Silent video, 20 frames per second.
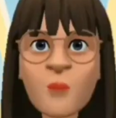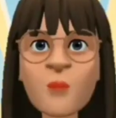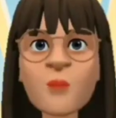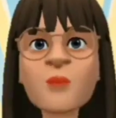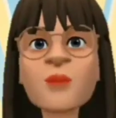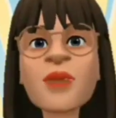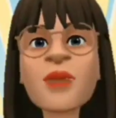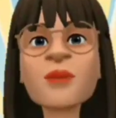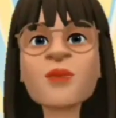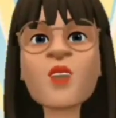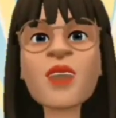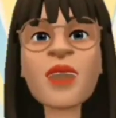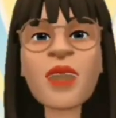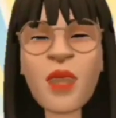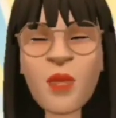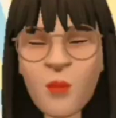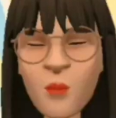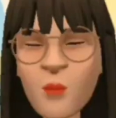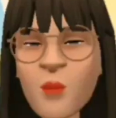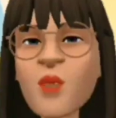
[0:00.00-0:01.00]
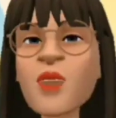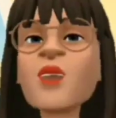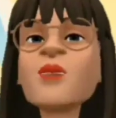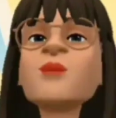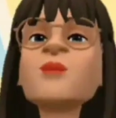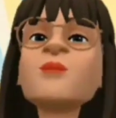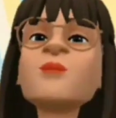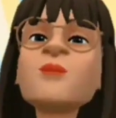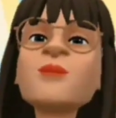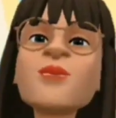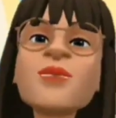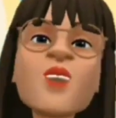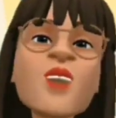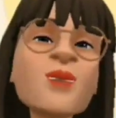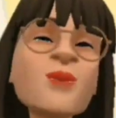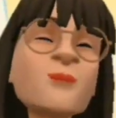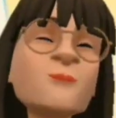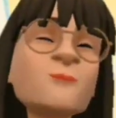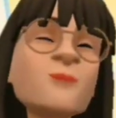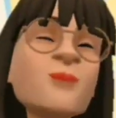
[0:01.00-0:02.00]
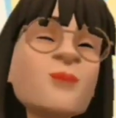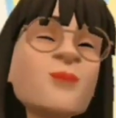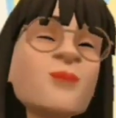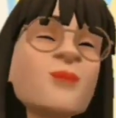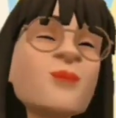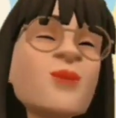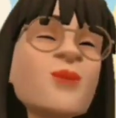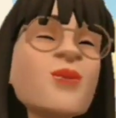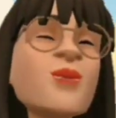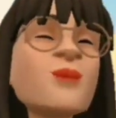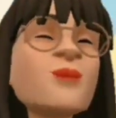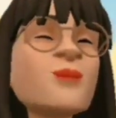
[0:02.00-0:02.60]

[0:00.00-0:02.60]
Okay guys, let's get cracking!